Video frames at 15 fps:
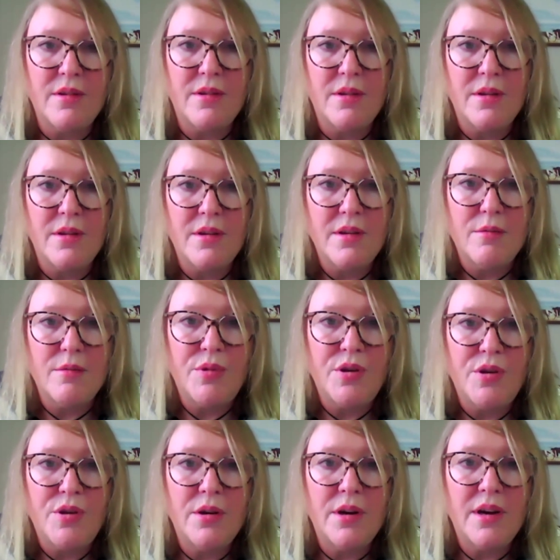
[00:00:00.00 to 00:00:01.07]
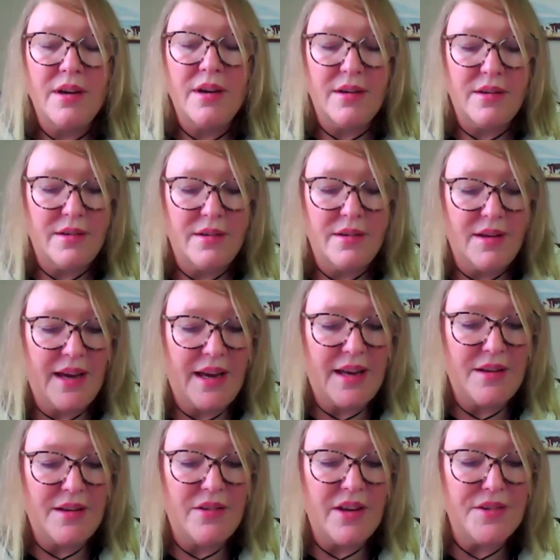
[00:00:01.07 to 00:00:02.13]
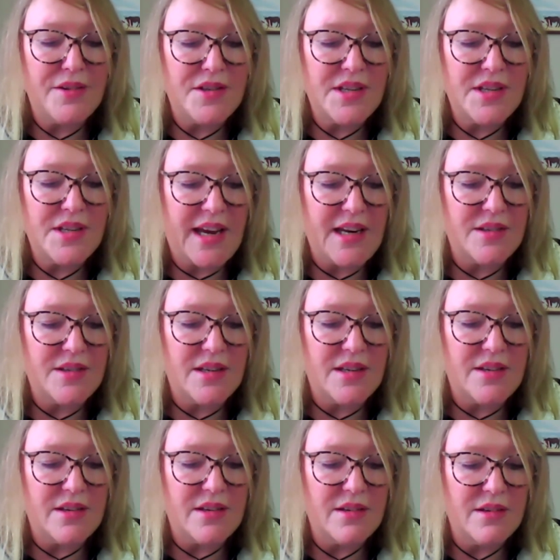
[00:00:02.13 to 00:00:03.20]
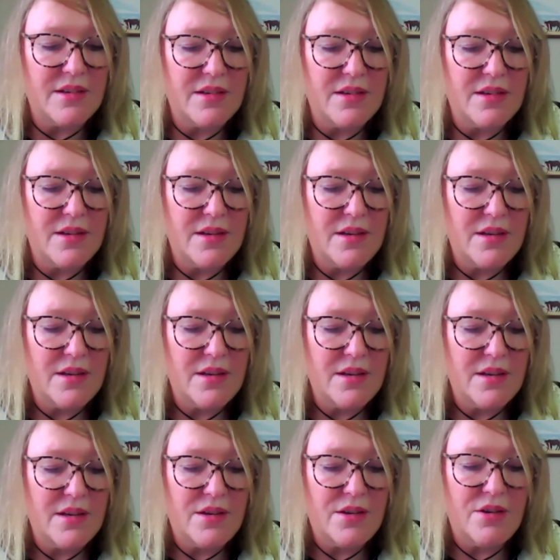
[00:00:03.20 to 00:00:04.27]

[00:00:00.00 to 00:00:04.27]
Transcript: her truth pure and untainted.